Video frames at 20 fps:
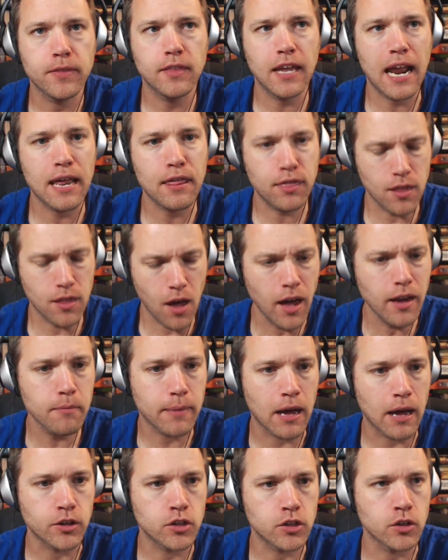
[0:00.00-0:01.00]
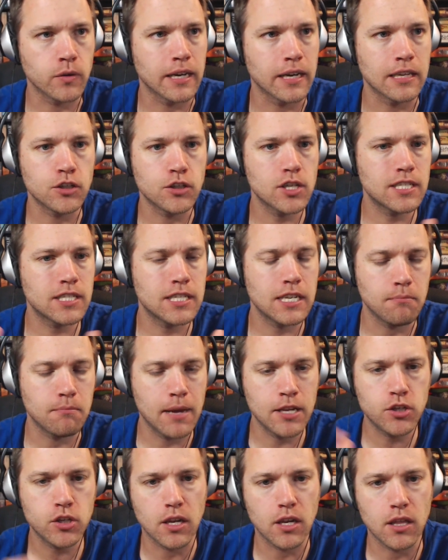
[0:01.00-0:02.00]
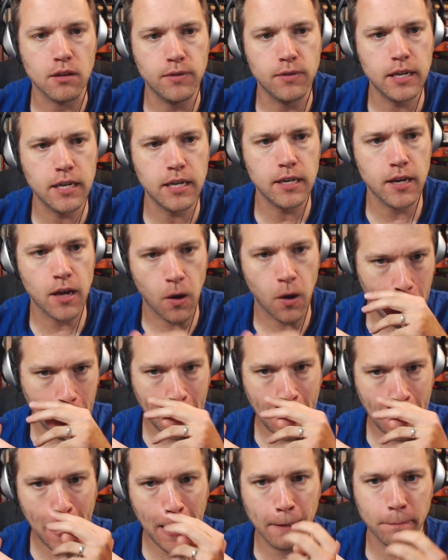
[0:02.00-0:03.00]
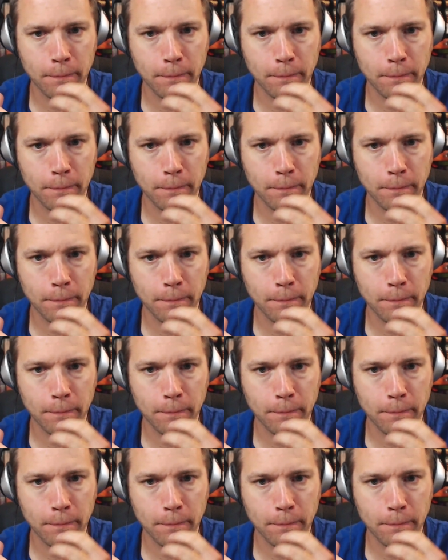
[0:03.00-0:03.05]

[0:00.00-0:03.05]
that I thought about doing and just didn't mention in the video